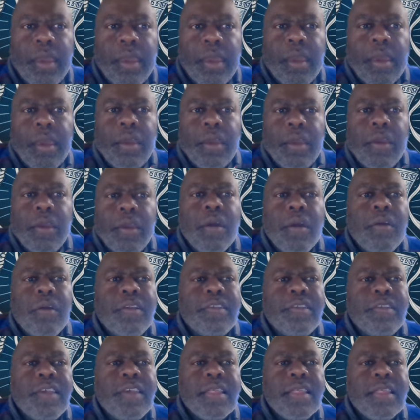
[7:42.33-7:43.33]
You're
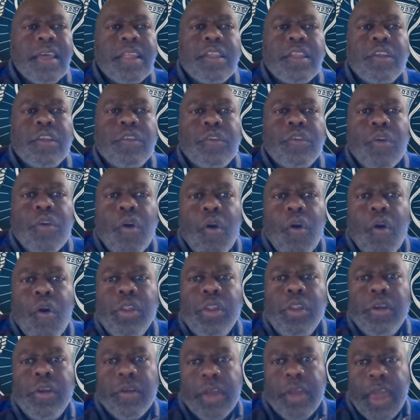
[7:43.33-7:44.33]
noticing that the
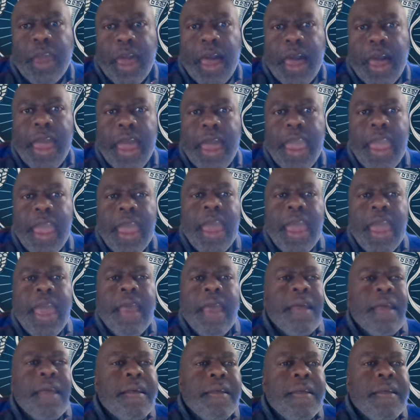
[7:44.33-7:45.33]
taller guy
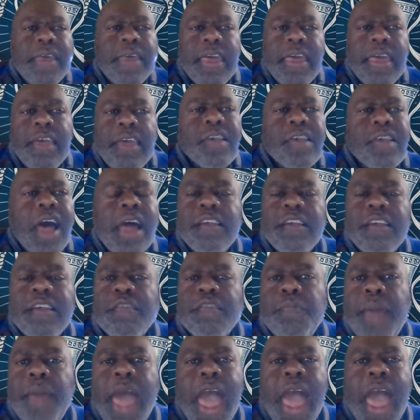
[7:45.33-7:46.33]
is on his
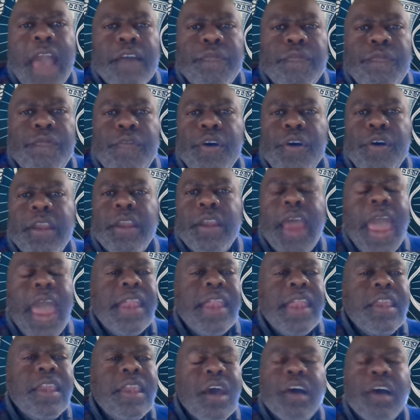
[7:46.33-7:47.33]
back foot
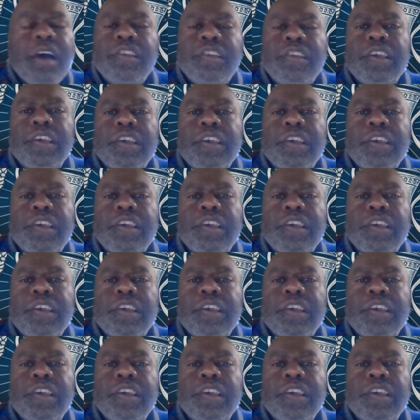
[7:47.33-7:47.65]
and doesn't